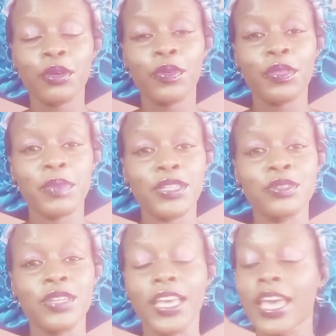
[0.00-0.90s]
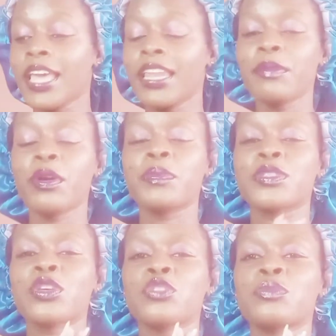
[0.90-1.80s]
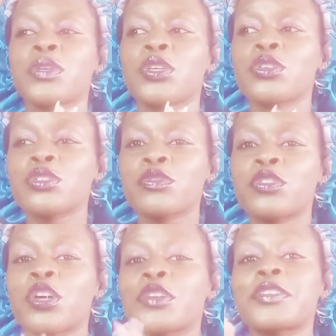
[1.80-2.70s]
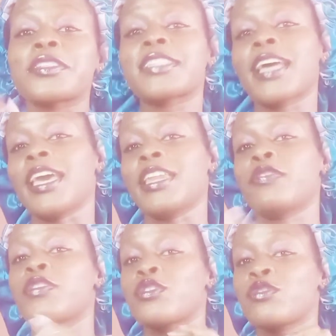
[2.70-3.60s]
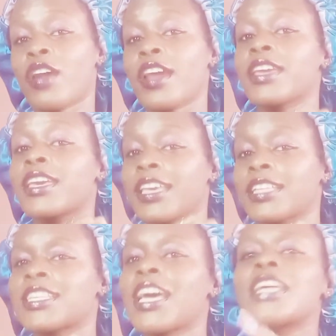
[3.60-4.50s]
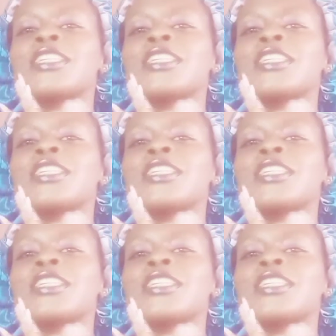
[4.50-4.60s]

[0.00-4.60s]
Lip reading: wrong with me today? Let me hope it's going to be useful on your side if you try it.